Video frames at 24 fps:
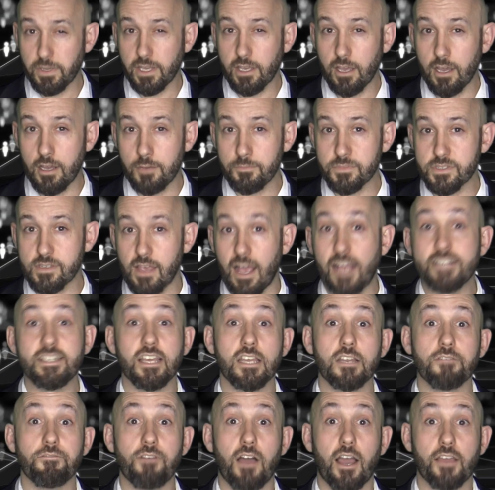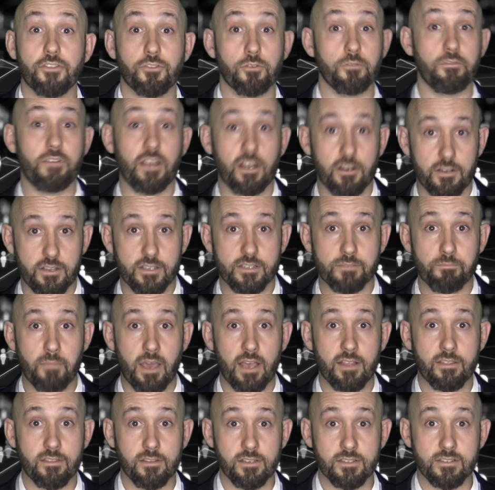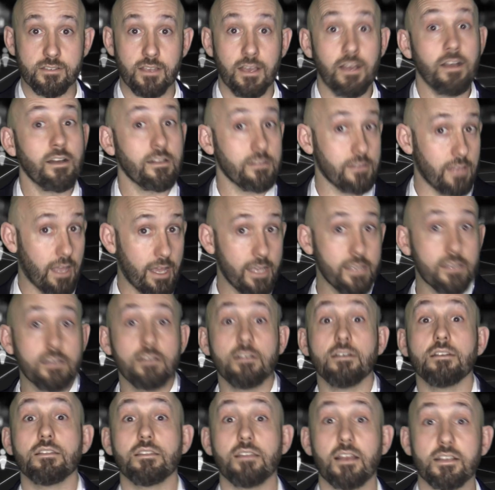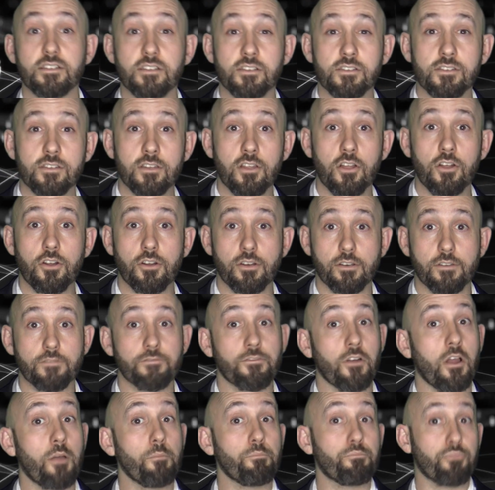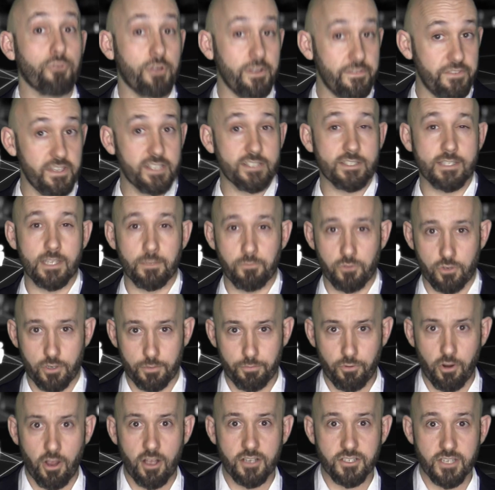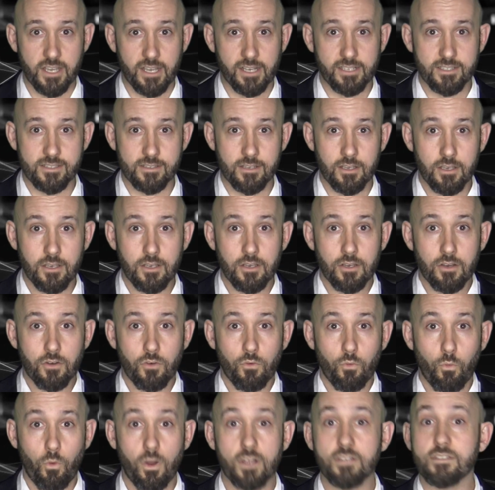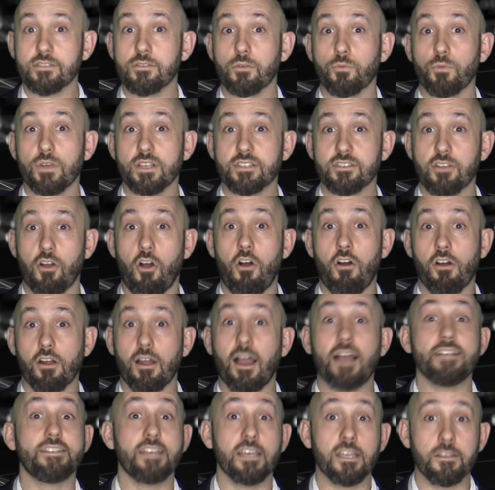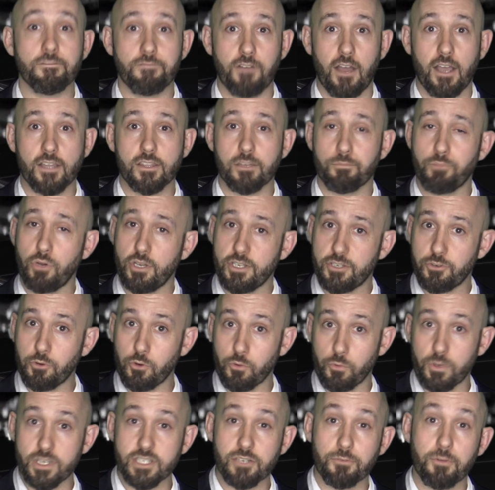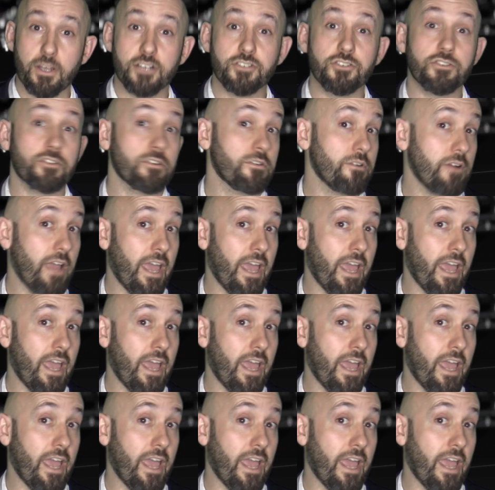becomes identified through various methods, like lessons learned from previous similar projects. Once risks are identified, they're put into a risk register